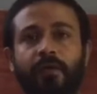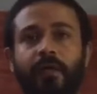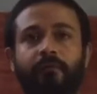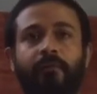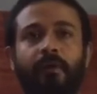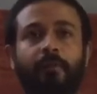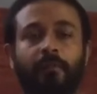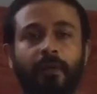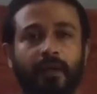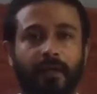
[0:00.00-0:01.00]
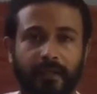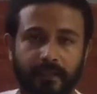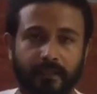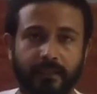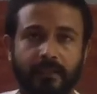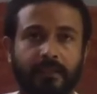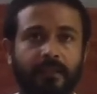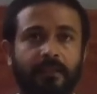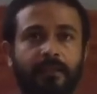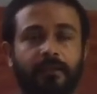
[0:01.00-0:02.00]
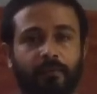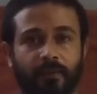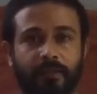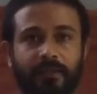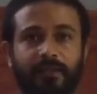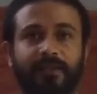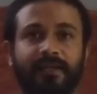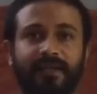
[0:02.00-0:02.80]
diaphragm healthy, wealthy.